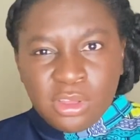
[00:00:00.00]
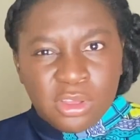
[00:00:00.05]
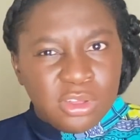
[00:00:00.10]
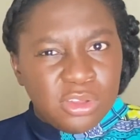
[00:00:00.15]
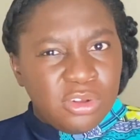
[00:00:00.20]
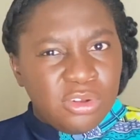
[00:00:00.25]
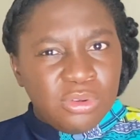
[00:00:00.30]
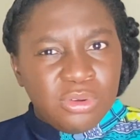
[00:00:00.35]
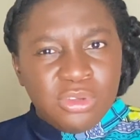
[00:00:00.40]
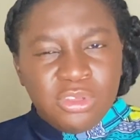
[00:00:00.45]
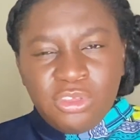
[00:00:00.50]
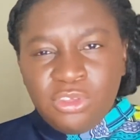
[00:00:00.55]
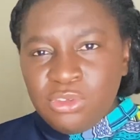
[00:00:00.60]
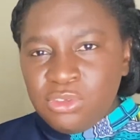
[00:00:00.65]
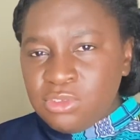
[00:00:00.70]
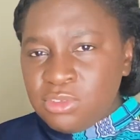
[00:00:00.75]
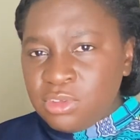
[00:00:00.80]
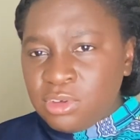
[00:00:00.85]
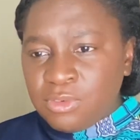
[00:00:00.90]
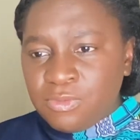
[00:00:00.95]
Don't
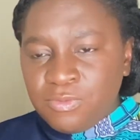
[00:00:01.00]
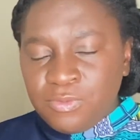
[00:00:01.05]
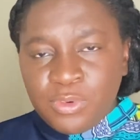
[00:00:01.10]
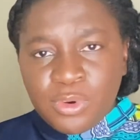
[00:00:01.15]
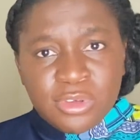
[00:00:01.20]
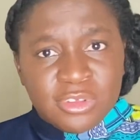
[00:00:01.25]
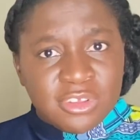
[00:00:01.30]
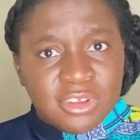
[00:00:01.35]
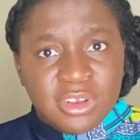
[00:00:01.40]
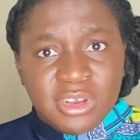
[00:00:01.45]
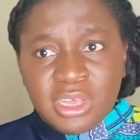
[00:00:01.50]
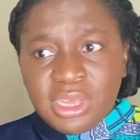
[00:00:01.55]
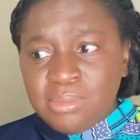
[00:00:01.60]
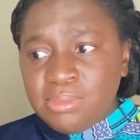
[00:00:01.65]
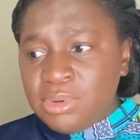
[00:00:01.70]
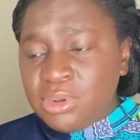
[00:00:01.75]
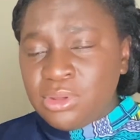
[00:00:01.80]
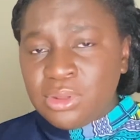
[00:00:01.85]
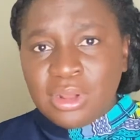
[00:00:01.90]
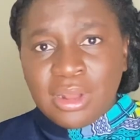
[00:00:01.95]
use your first name
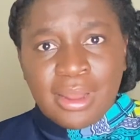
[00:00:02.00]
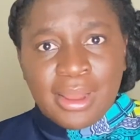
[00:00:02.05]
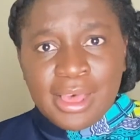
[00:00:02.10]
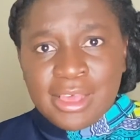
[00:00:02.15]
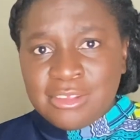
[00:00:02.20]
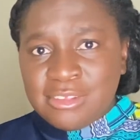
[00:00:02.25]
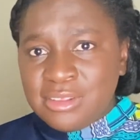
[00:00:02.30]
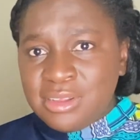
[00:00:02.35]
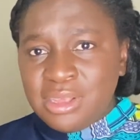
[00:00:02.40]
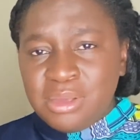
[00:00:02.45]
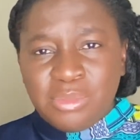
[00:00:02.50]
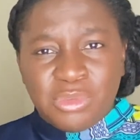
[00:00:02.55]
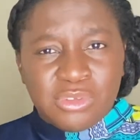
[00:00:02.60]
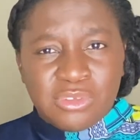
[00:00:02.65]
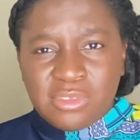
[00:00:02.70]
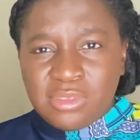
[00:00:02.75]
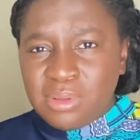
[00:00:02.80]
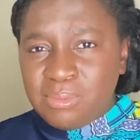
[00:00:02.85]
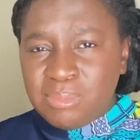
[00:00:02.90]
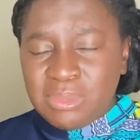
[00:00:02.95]
dot last name or
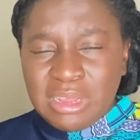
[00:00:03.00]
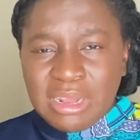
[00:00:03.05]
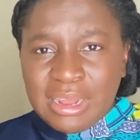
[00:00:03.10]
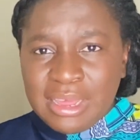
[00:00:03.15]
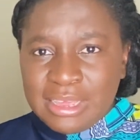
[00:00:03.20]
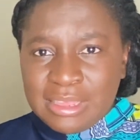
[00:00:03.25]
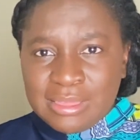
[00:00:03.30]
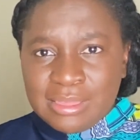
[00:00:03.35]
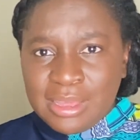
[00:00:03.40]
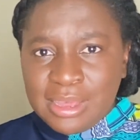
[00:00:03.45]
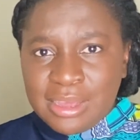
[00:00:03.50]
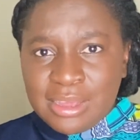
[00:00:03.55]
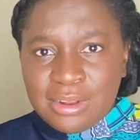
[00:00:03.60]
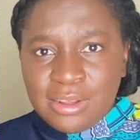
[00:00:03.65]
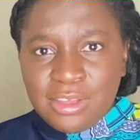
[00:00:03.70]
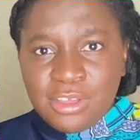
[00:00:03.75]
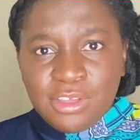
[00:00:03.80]
something like that.